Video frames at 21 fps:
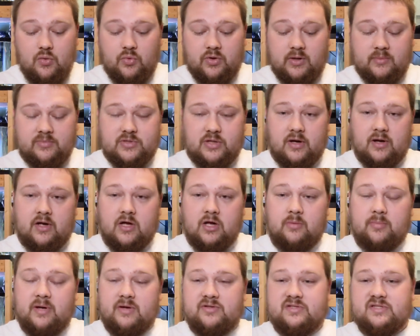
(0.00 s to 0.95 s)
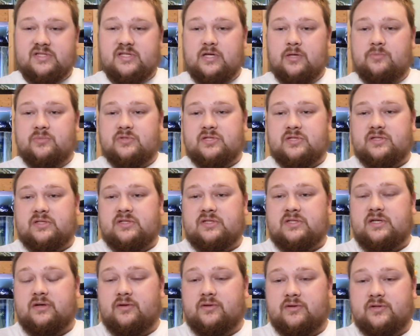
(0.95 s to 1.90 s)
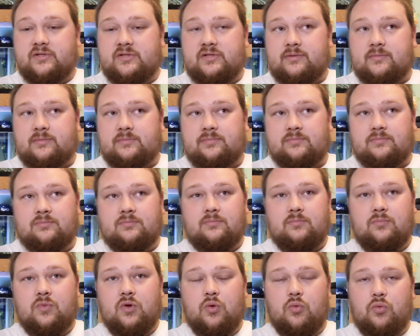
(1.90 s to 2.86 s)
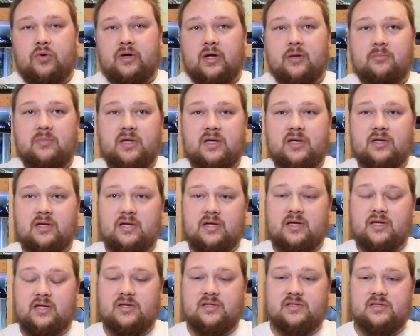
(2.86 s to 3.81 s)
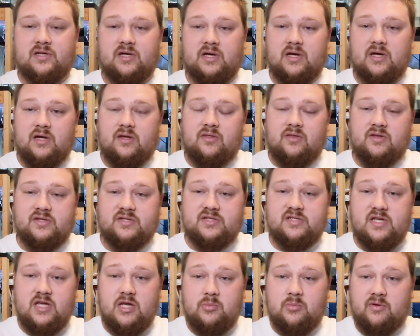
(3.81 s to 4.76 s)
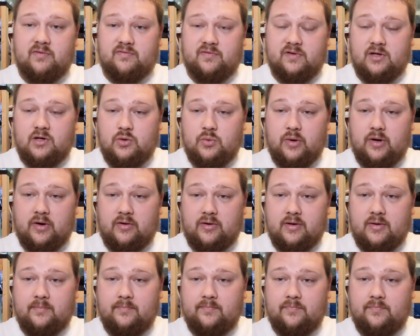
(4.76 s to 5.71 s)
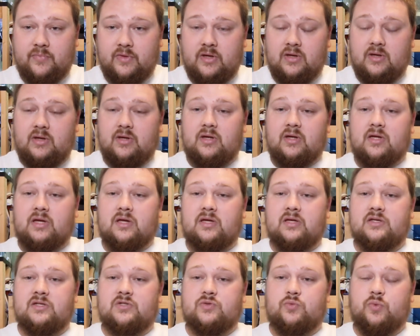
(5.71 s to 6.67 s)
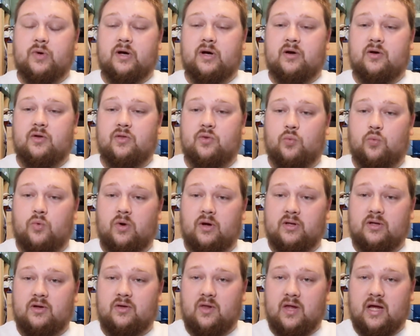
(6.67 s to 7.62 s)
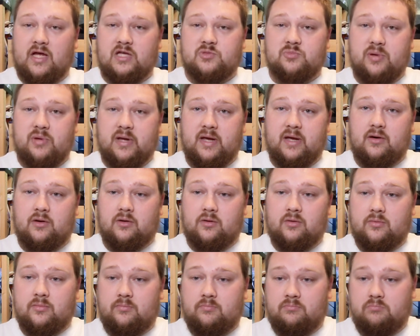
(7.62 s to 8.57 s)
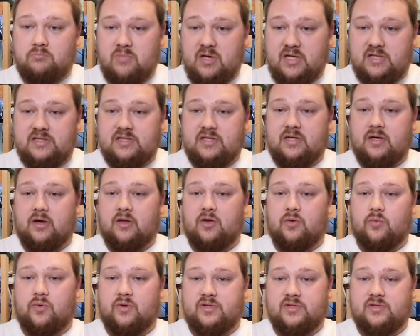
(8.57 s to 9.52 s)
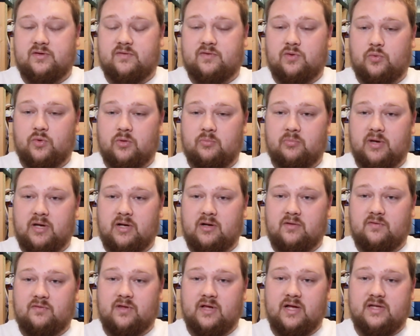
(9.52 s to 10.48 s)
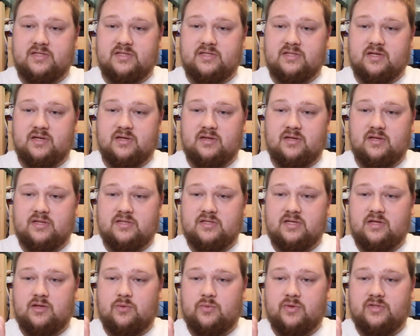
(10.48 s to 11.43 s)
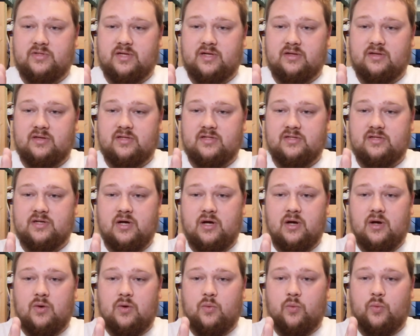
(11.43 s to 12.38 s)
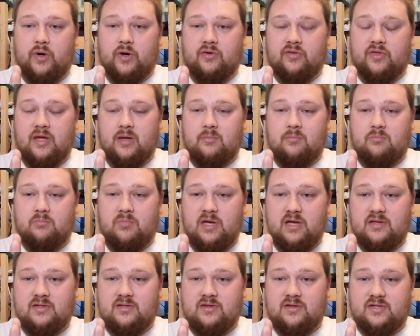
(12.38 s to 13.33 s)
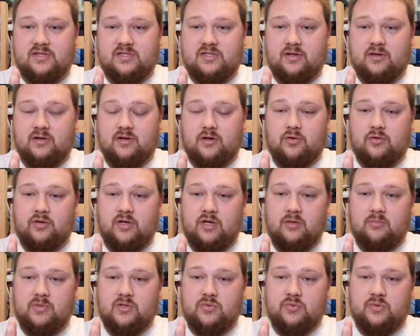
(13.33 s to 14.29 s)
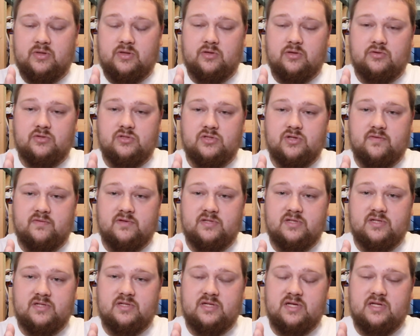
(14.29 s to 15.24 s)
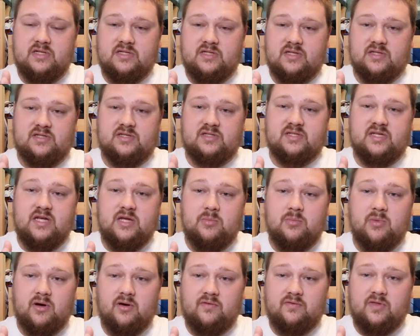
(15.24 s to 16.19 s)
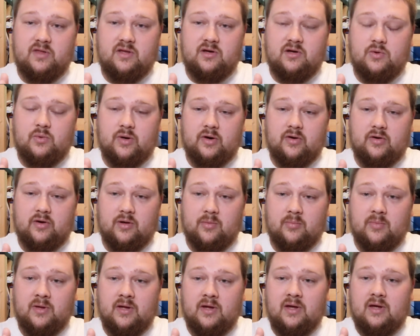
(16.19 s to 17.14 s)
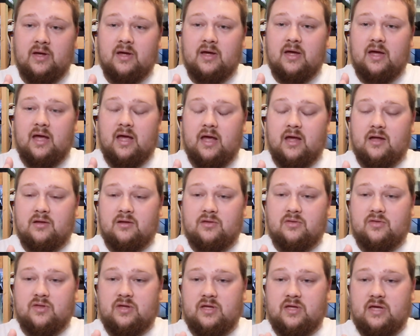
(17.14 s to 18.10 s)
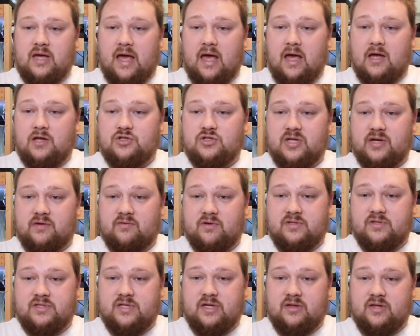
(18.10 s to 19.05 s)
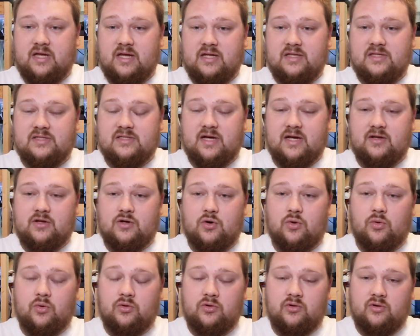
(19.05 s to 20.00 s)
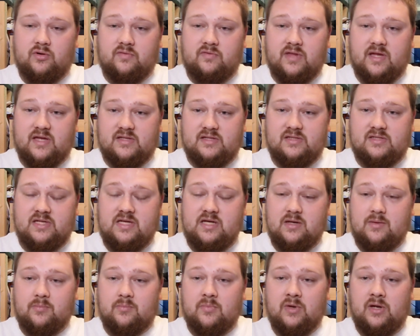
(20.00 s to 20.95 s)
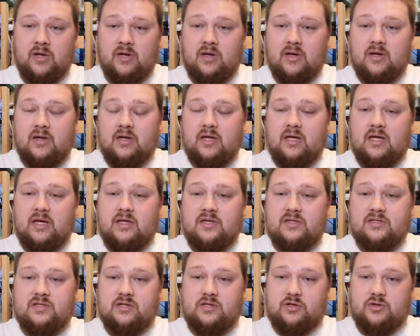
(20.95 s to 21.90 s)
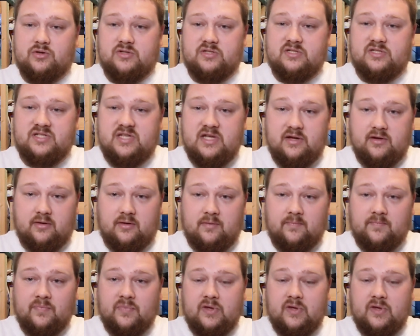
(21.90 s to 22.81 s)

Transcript: when I'm talking about seams and seals, what I mean is the seam of an aquarium is where the one glass panel meets the other one. So if the one panel of glass is like this and the one's like this, where they meet, the silicone in between those surfaces is the seam of the aquarium. And the edge that runs down the inside corner of that seam is your seal.